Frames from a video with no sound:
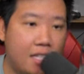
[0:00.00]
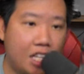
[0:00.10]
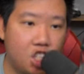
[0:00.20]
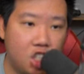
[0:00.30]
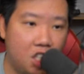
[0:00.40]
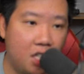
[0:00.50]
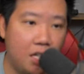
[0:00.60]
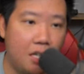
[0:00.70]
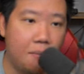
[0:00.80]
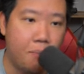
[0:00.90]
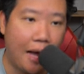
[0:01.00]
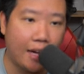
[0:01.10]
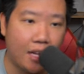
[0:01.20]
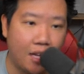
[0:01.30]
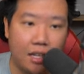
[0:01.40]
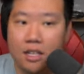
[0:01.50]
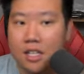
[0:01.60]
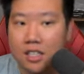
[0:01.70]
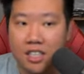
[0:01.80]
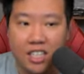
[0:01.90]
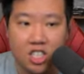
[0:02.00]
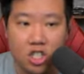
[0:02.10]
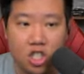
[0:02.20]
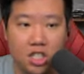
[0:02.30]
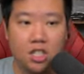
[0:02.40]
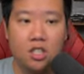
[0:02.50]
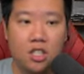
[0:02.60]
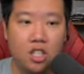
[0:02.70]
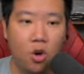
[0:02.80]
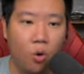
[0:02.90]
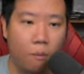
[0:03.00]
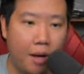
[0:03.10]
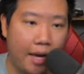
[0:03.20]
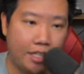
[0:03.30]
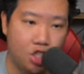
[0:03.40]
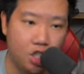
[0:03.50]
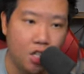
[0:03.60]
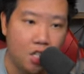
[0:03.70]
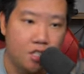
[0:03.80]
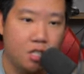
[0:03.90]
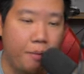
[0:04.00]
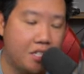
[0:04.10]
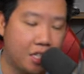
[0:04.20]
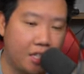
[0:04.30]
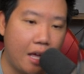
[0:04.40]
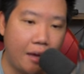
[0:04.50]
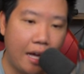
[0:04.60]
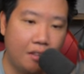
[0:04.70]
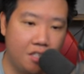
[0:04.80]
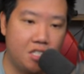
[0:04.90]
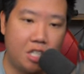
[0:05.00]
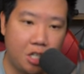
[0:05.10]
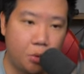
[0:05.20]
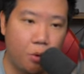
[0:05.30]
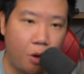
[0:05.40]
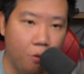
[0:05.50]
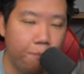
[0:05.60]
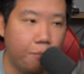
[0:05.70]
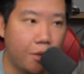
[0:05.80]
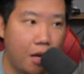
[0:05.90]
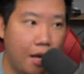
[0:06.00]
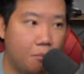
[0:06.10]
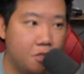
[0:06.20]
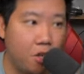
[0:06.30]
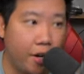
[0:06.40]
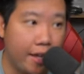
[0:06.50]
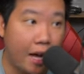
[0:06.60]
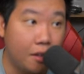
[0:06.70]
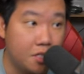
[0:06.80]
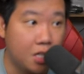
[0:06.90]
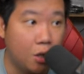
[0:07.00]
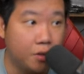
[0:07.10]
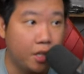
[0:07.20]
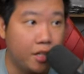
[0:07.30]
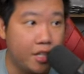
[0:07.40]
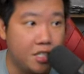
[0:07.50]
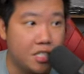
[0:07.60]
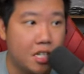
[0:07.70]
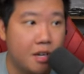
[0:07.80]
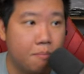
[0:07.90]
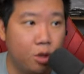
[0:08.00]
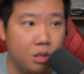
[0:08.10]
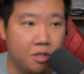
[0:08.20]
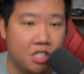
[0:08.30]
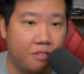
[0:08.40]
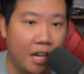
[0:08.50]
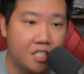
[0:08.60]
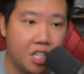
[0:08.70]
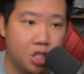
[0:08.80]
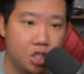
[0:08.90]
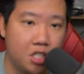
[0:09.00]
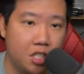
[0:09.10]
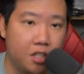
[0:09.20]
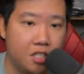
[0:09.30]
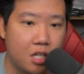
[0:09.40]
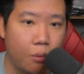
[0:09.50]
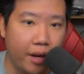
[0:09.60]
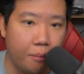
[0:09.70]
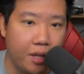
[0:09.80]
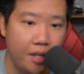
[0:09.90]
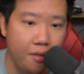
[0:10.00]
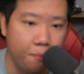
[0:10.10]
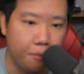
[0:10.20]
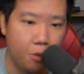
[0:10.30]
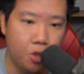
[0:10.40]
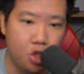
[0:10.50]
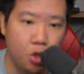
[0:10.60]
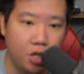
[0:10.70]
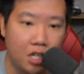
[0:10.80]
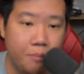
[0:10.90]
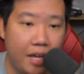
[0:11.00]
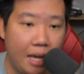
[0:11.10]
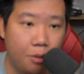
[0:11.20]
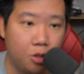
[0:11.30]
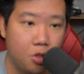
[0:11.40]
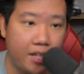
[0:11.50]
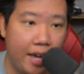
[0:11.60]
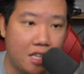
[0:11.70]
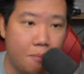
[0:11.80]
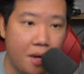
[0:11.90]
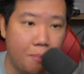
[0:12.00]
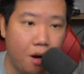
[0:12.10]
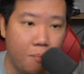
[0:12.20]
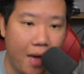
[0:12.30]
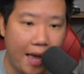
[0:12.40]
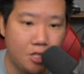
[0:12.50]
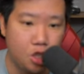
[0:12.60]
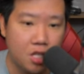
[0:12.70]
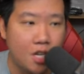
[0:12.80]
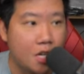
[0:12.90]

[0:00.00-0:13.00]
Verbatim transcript: Tachibana Ginchiyo badge. So basically, I got this hero starting out. So there is multiple civilizations in here. There's Arabian, which you're going to be able to get a Baybar badge,